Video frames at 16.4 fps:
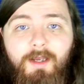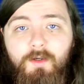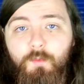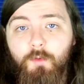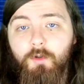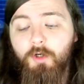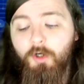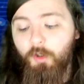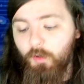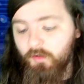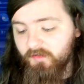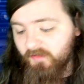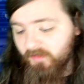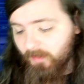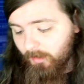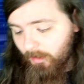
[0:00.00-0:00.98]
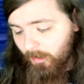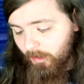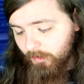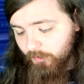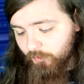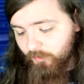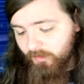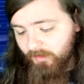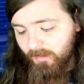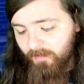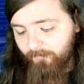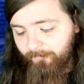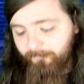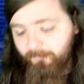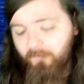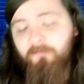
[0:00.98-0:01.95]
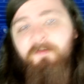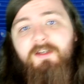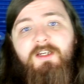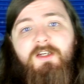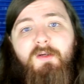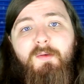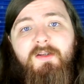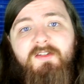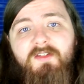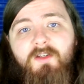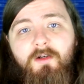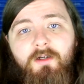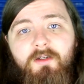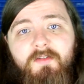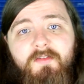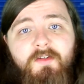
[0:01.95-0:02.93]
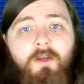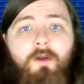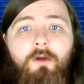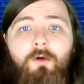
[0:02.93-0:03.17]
and will cost $150